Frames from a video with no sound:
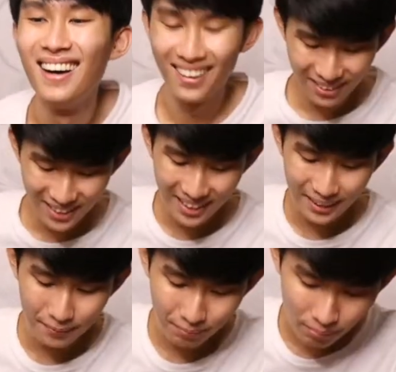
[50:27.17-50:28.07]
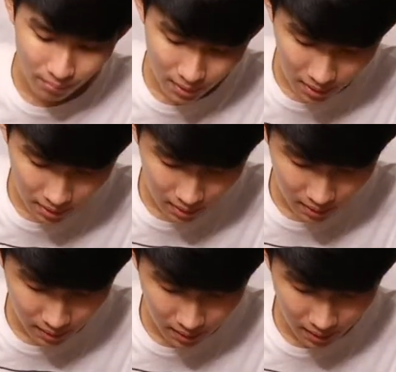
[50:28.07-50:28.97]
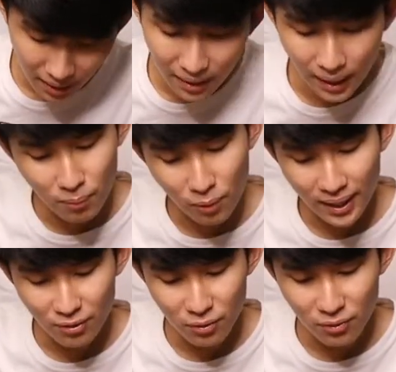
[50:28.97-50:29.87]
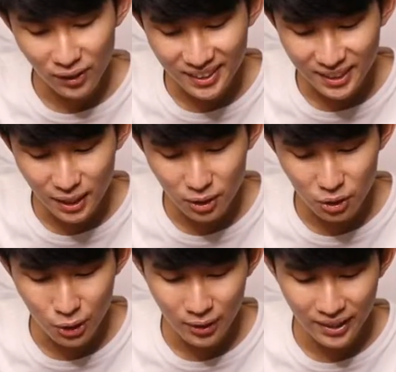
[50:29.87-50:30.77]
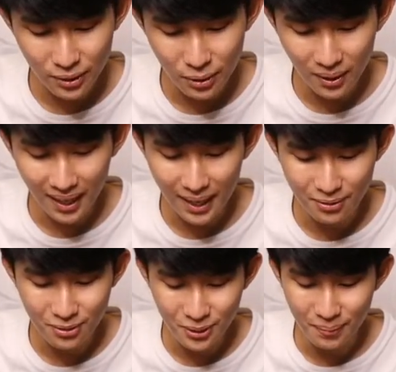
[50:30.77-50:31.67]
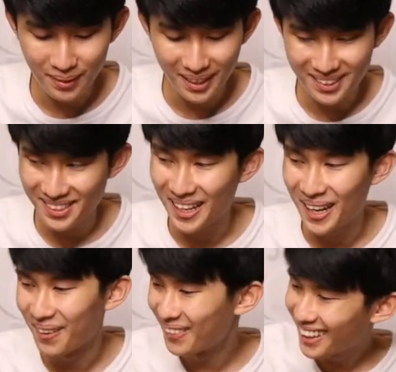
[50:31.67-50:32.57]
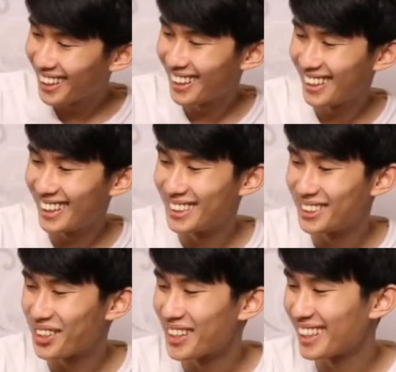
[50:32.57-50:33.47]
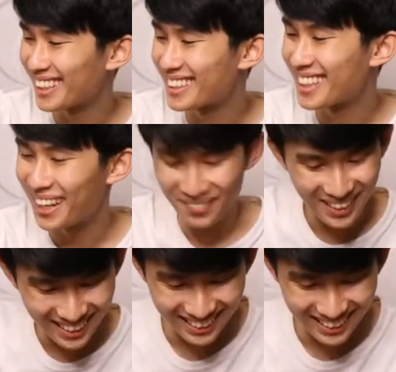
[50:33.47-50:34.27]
Okay. I'm waiting for Francisca to join your live stream next time. Hey, join next time, yeah?